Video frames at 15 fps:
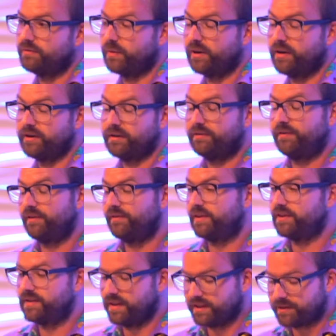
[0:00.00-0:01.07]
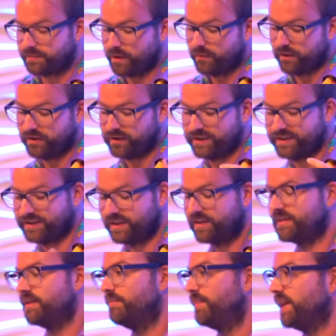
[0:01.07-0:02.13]
of 156 by
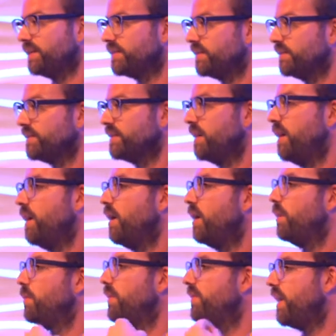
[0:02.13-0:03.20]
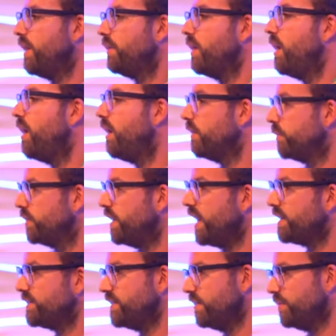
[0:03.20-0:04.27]
116 pixels without hardware
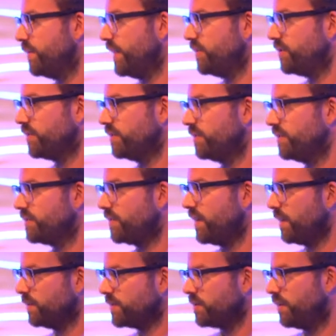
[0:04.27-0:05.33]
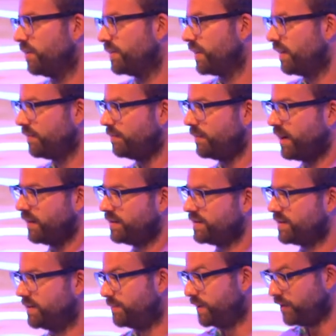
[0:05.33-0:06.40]
acceleration. So that was all done by the
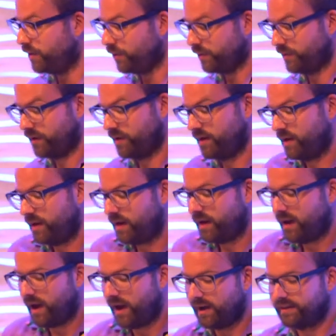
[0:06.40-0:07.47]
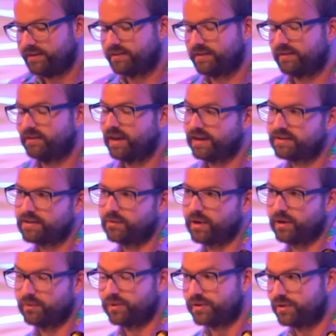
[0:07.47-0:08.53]
CPU. And later when
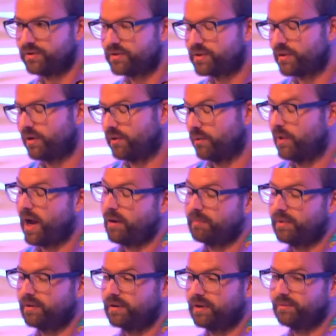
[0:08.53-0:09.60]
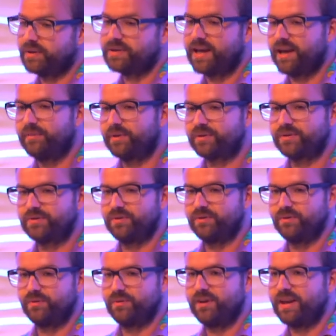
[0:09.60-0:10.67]
it was used on the web, it was able to
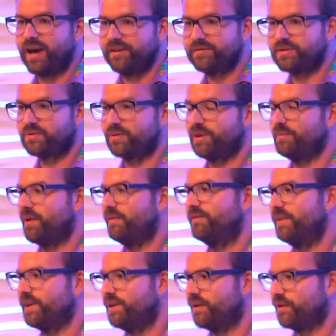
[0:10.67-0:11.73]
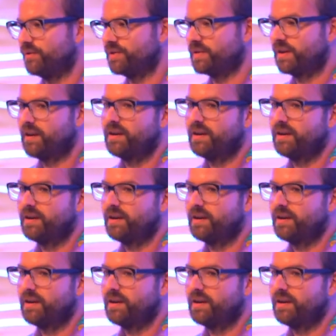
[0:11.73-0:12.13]
do live stream of videos